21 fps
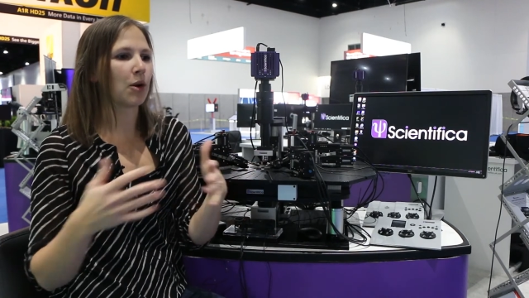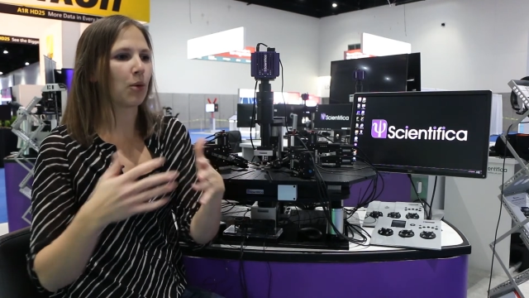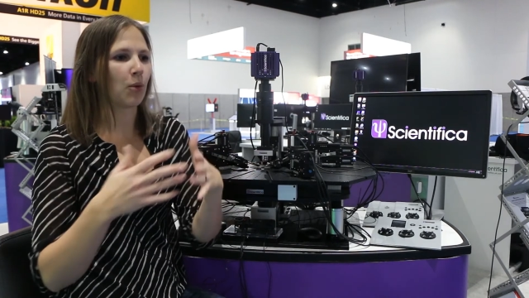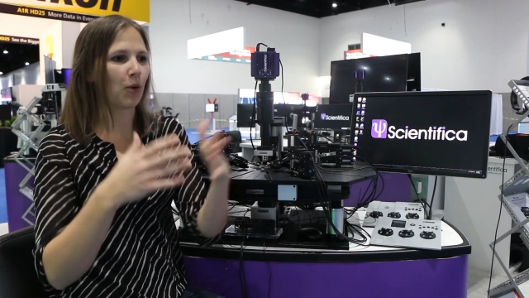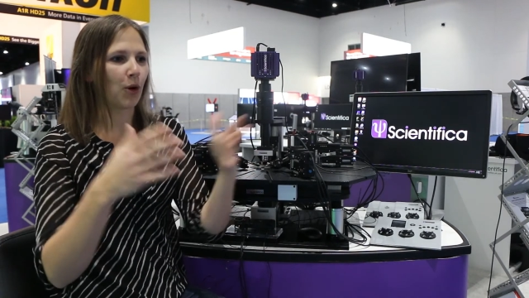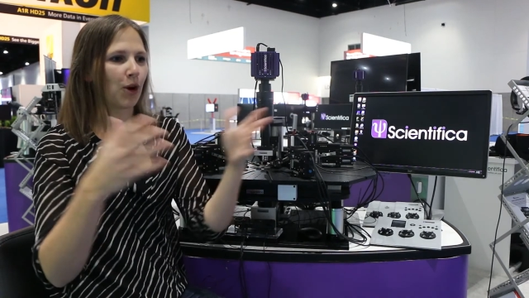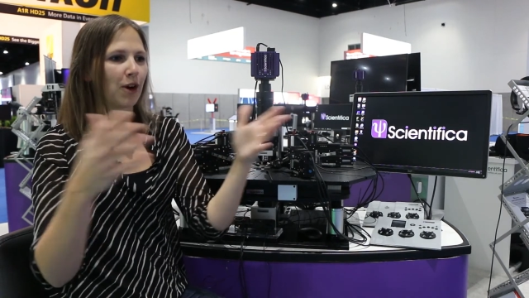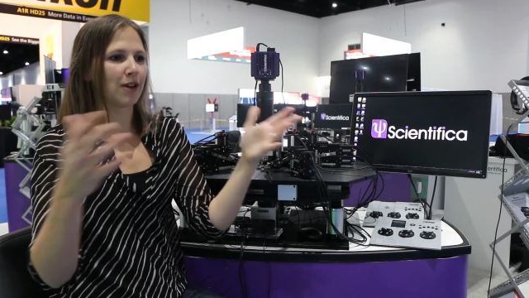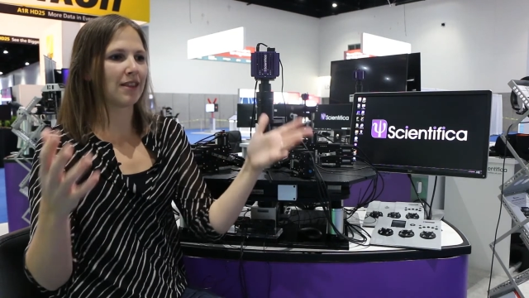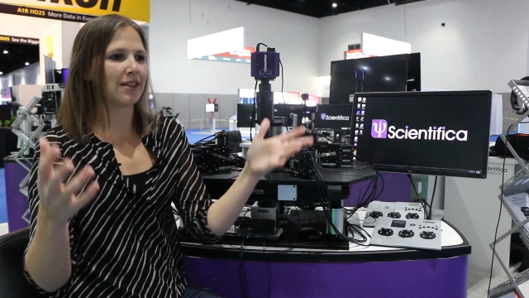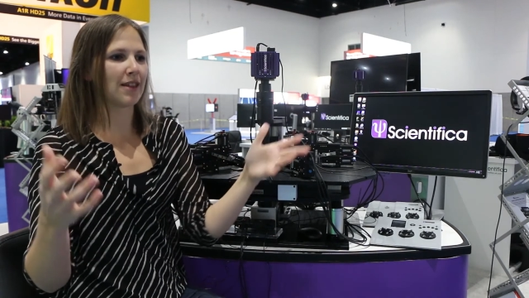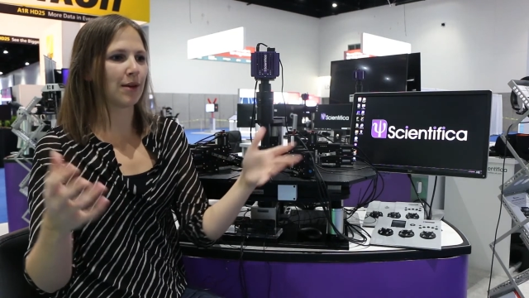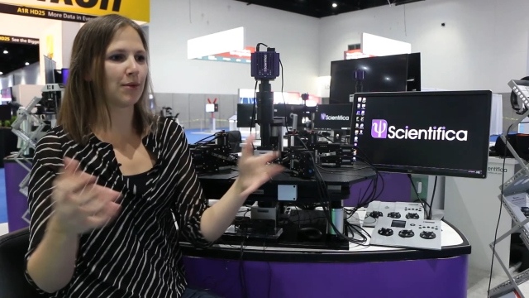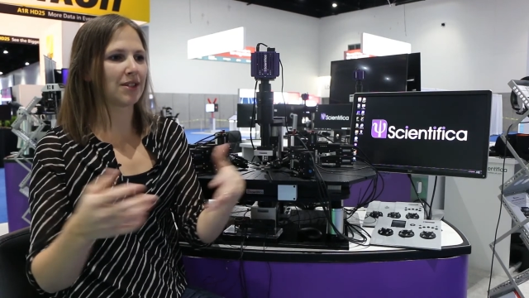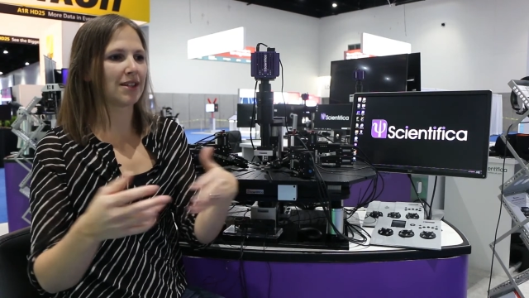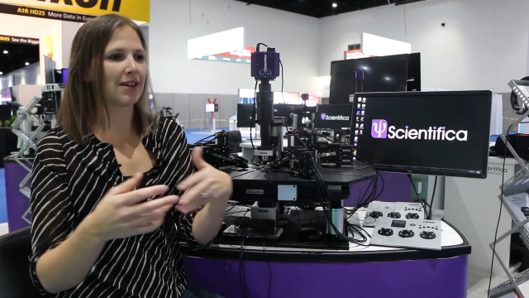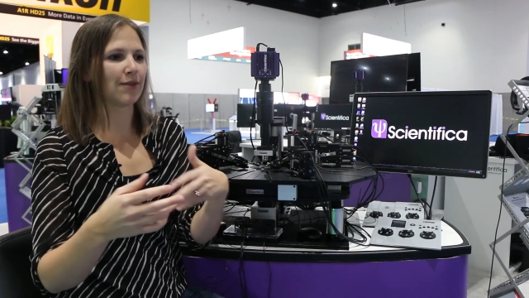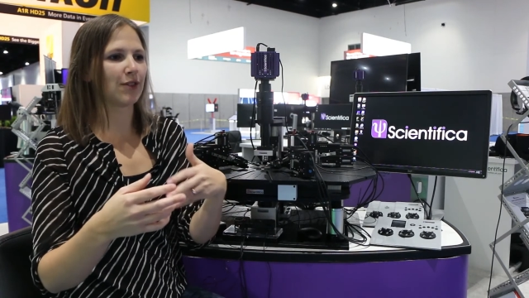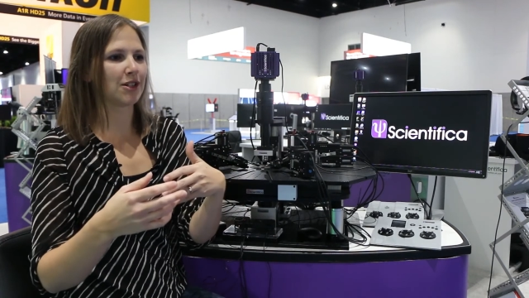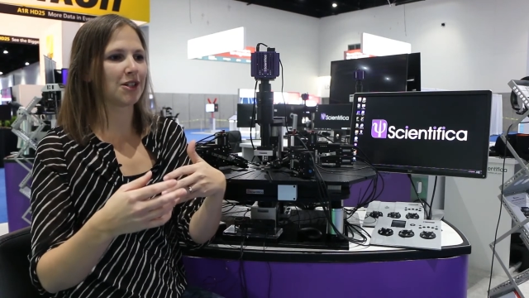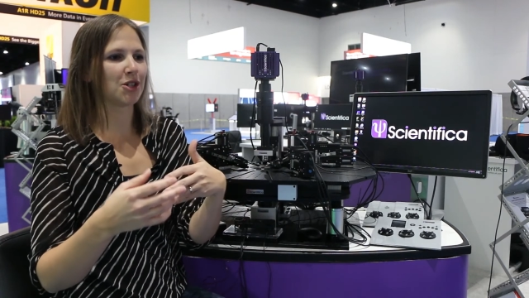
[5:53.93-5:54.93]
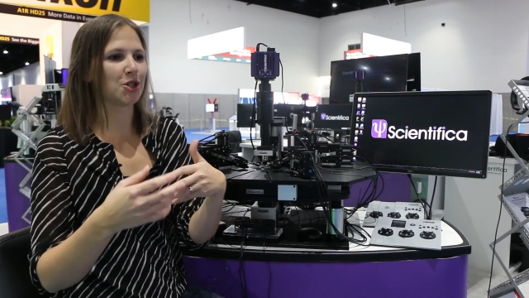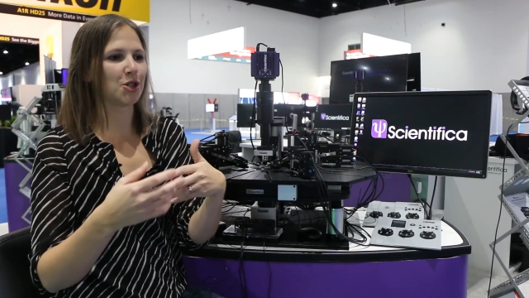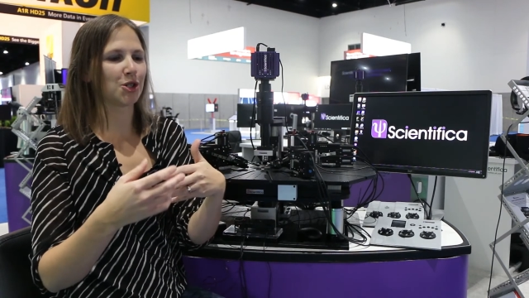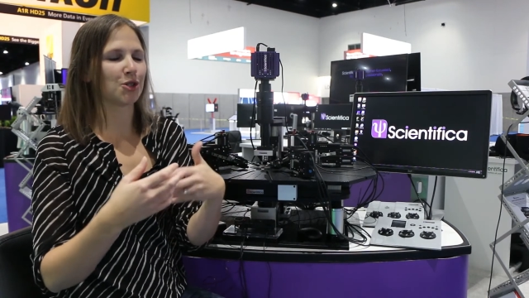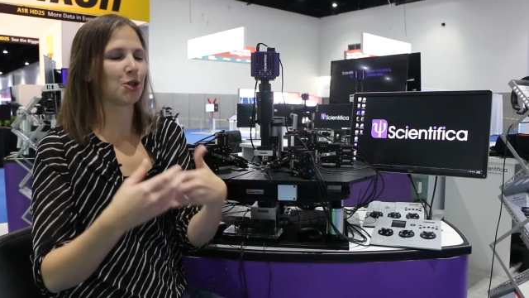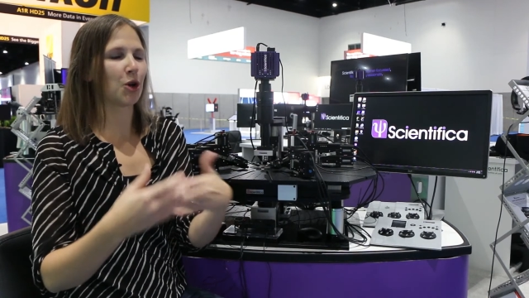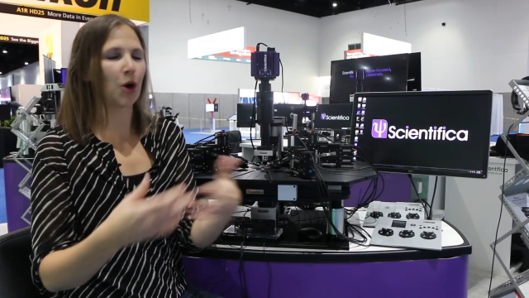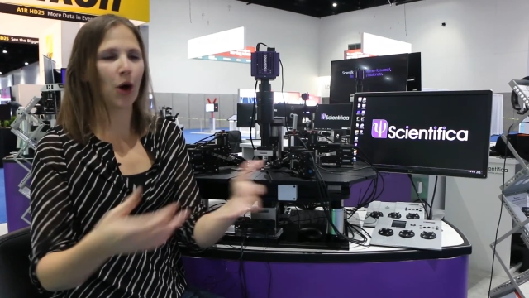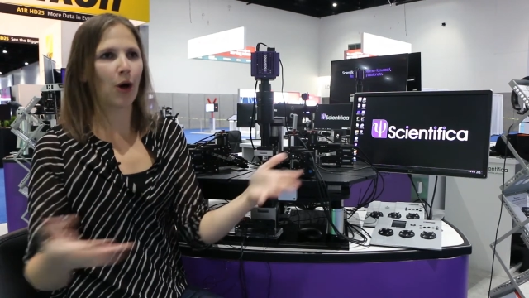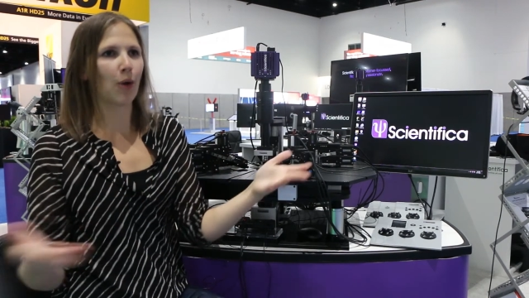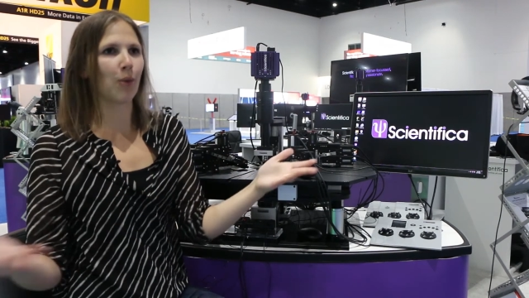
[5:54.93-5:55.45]
award that was given to just
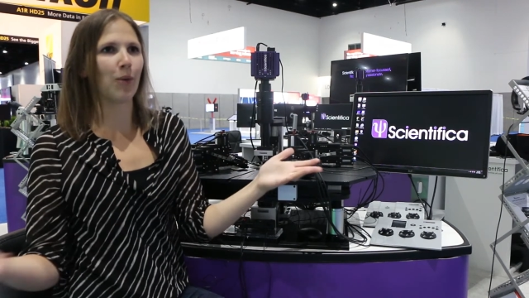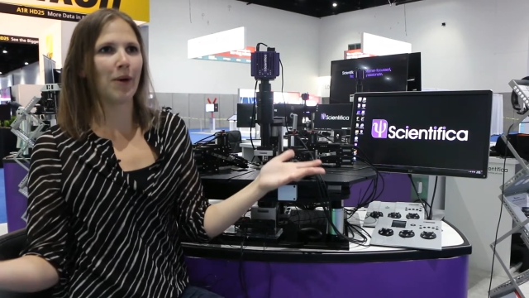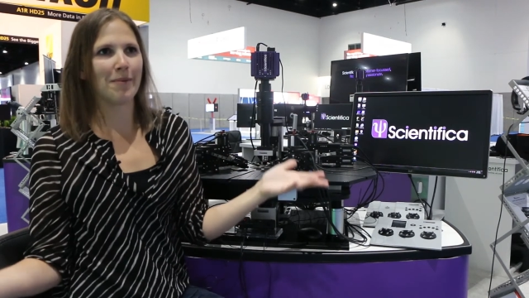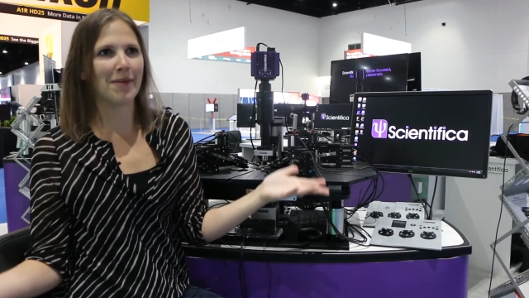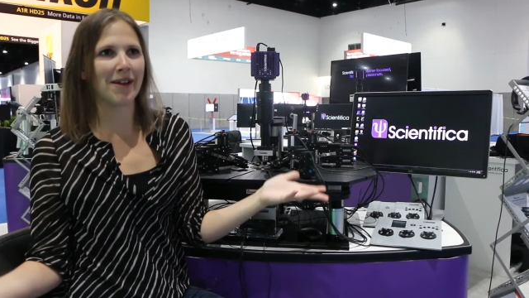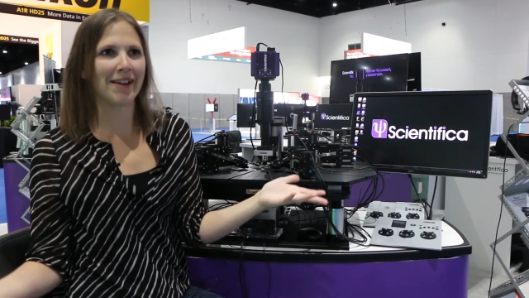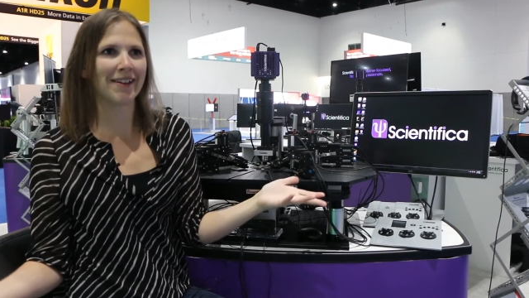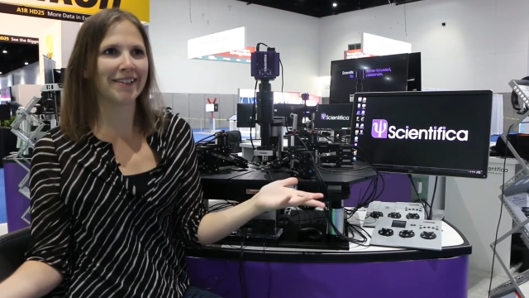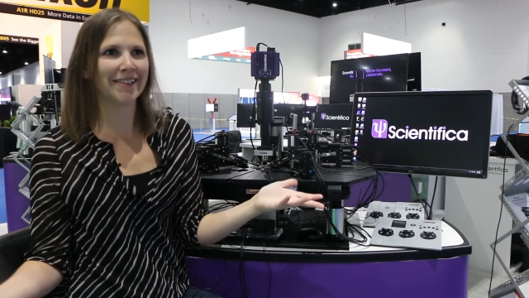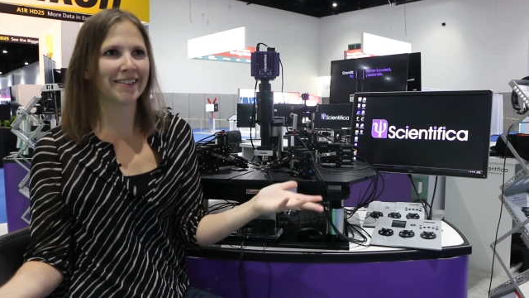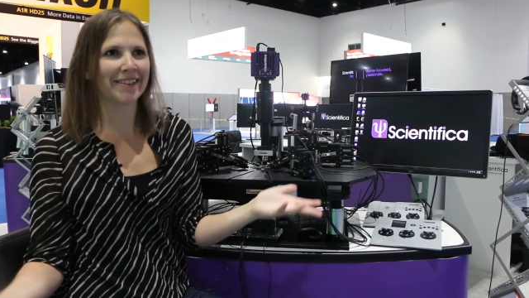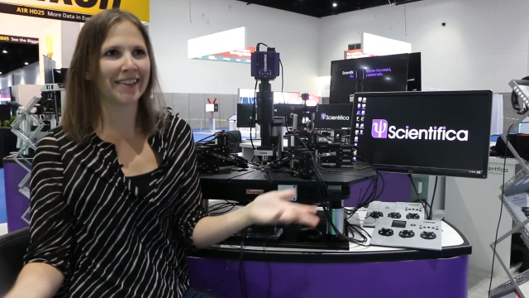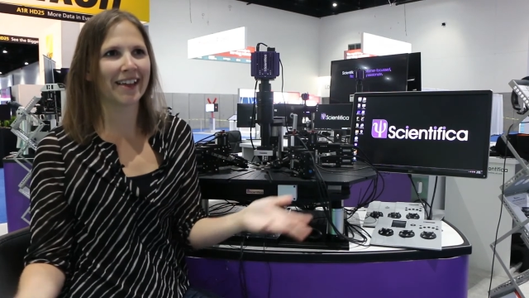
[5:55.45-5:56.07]
all women?